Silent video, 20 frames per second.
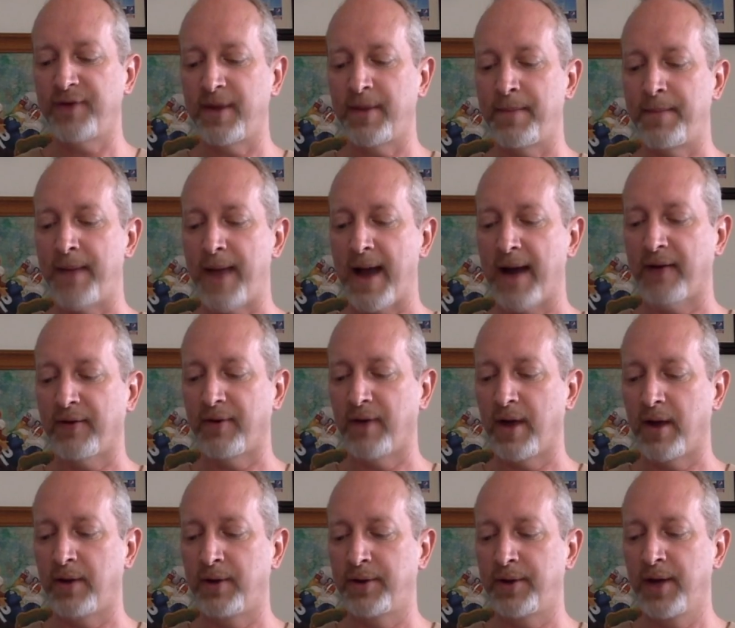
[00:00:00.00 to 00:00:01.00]
and
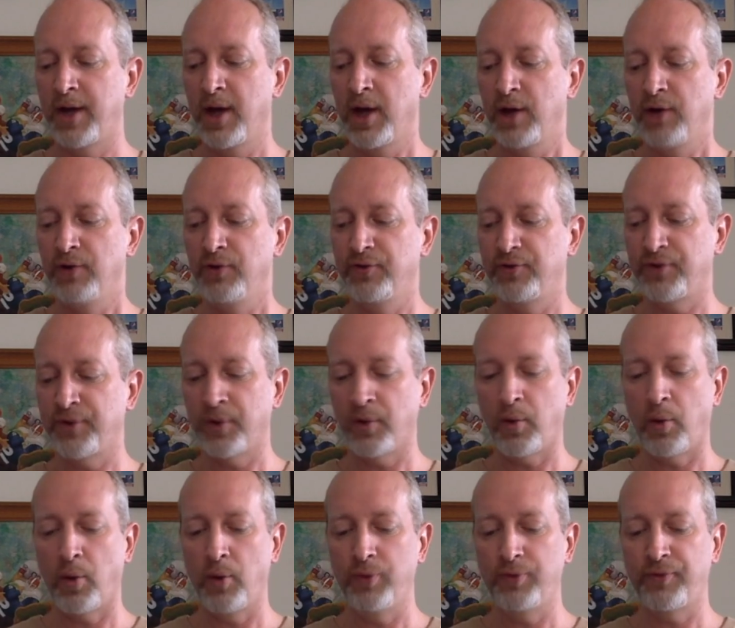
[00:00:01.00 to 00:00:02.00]
background using
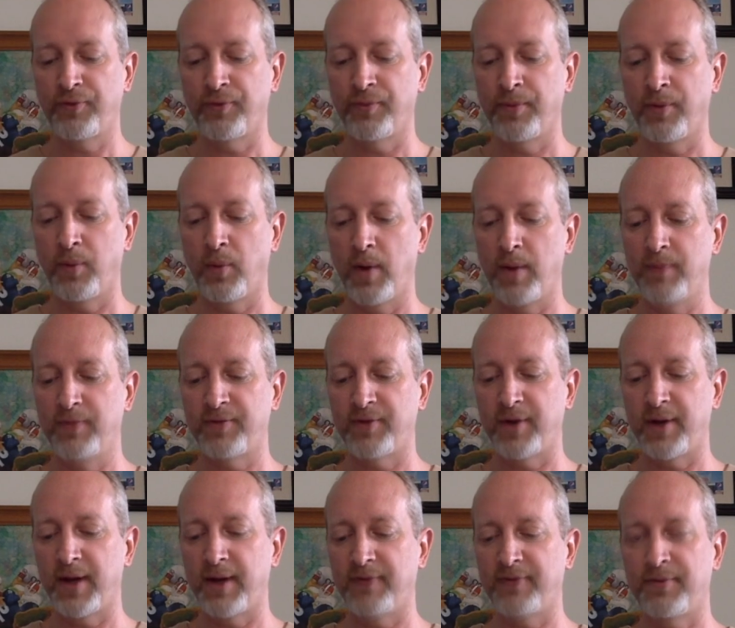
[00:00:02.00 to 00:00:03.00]
quotes from the
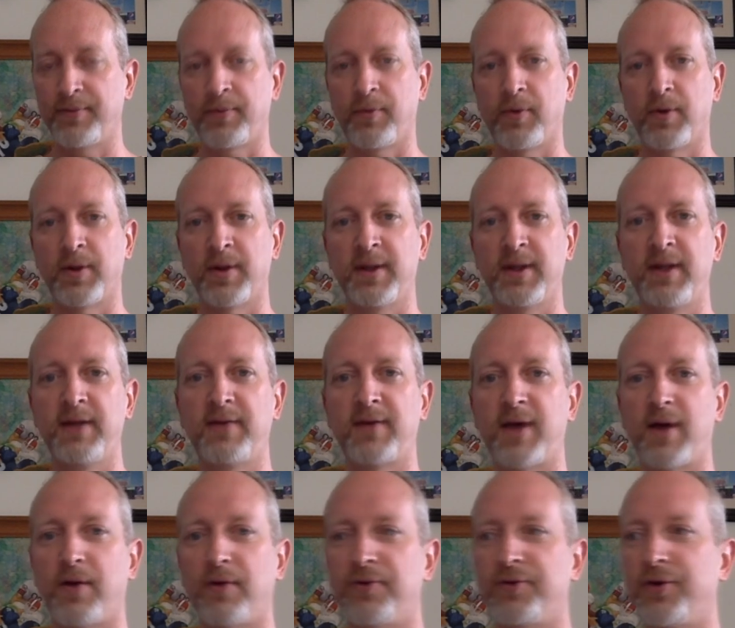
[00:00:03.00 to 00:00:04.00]
website as supporting details.